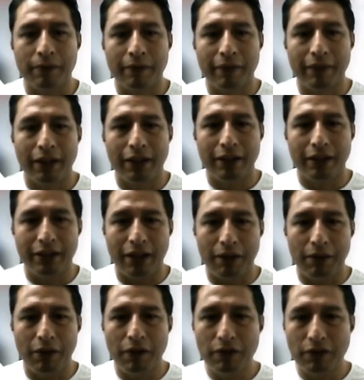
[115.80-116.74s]
The
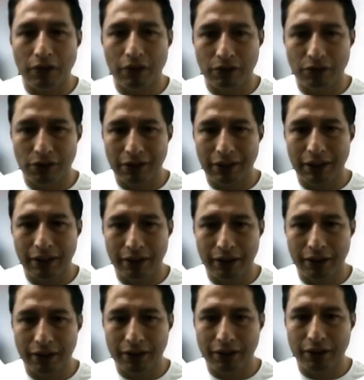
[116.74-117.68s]
amount of solar
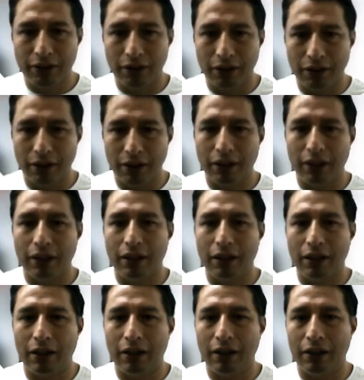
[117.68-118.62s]
energy
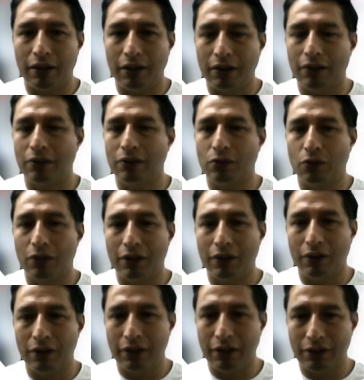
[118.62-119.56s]
to a
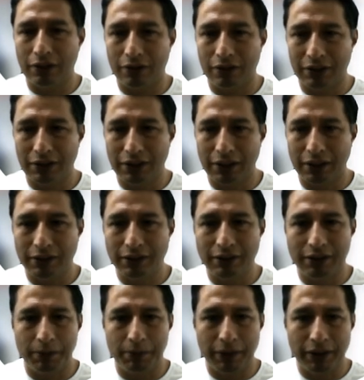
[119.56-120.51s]
collector resize
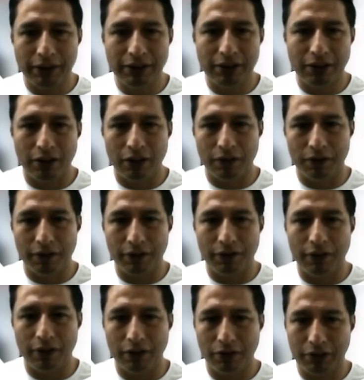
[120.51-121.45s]
depends on the
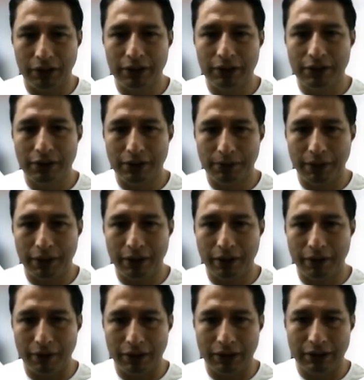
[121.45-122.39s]
following
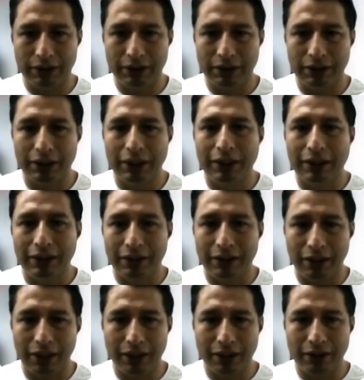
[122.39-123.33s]
variables. The
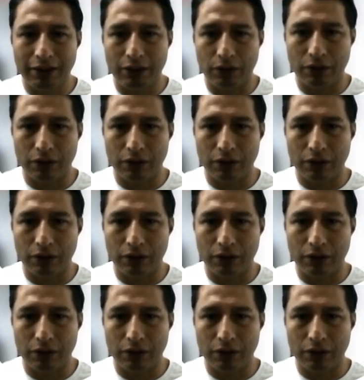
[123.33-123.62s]
latitude.